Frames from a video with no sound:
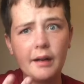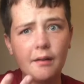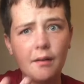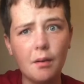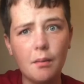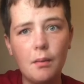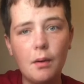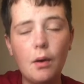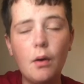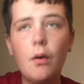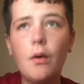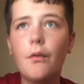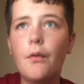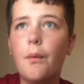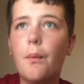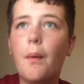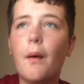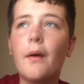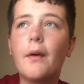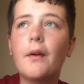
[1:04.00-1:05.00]
remote of
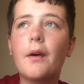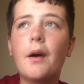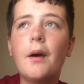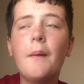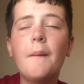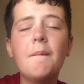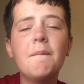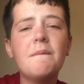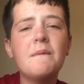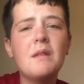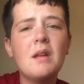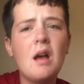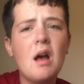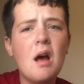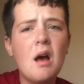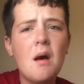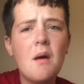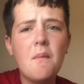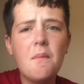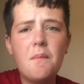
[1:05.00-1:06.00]
a park.
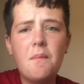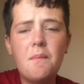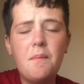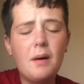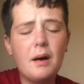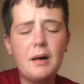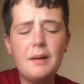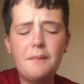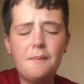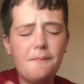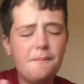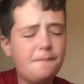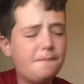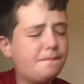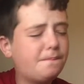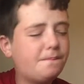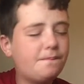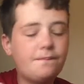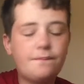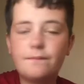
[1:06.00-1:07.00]
But
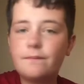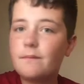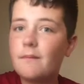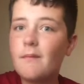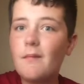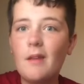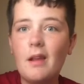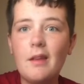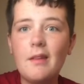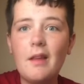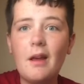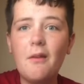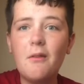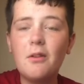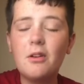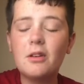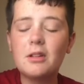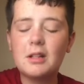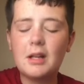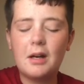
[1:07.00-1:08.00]
that
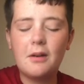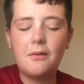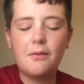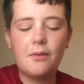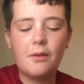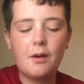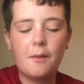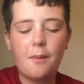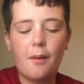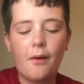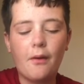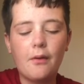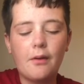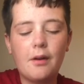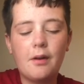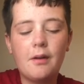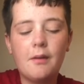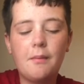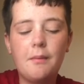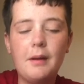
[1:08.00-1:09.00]
works out for the
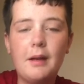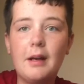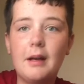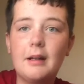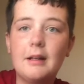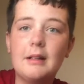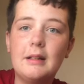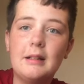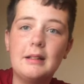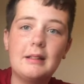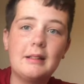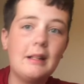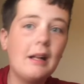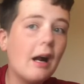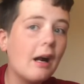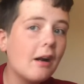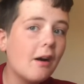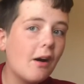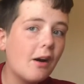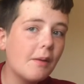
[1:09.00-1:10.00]
park because
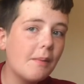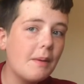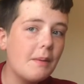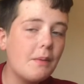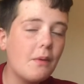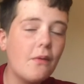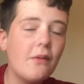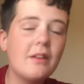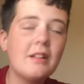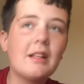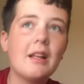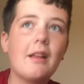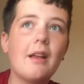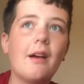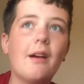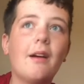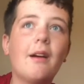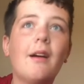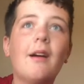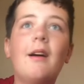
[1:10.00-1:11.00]
not a lot of people visit
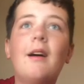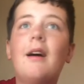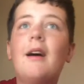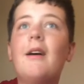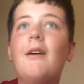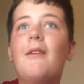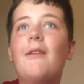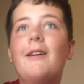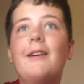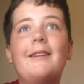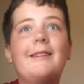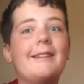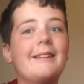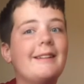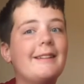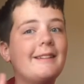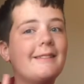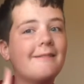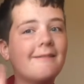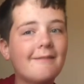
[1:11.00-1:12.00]
there, which
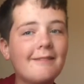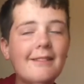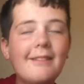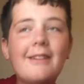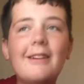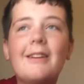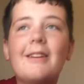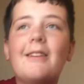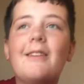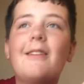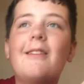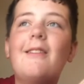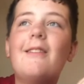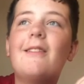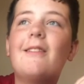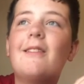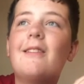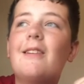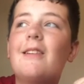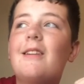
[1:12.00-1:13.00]
is really
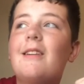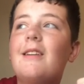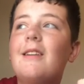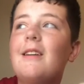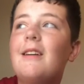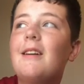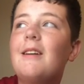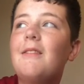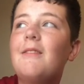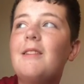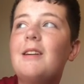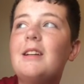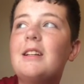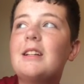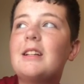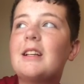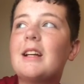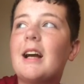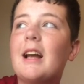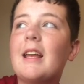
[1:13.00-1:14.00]
cool.
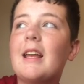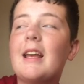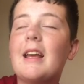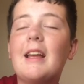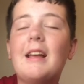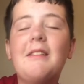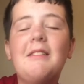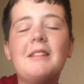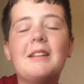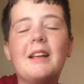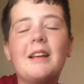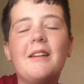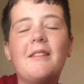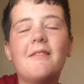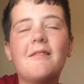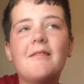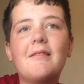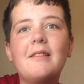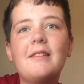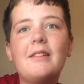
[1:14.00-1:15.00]
It was a
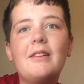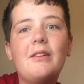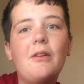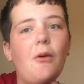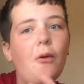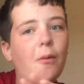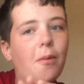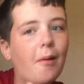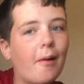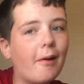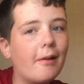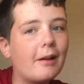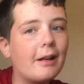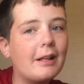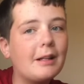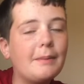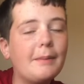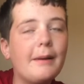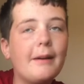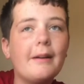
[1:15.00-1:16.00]
really cool park
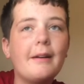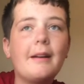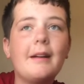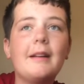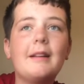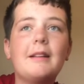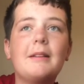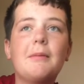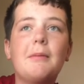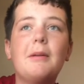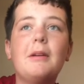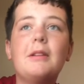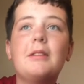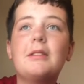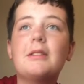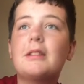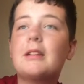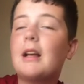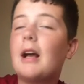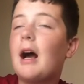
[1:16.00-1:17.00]
experience,
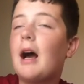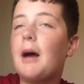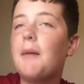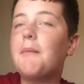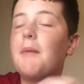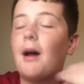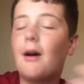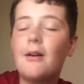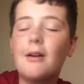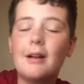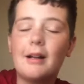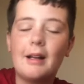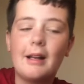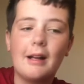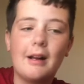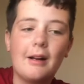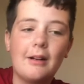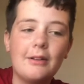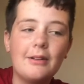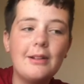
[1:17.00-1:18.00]
which I'm now gonna
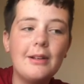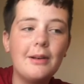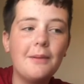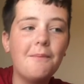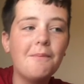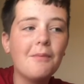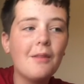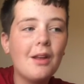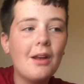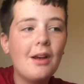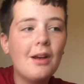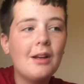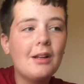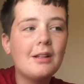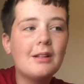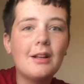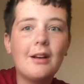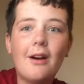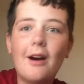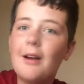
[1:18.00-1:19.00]
get on to.
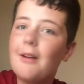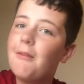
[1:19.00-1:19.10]
So I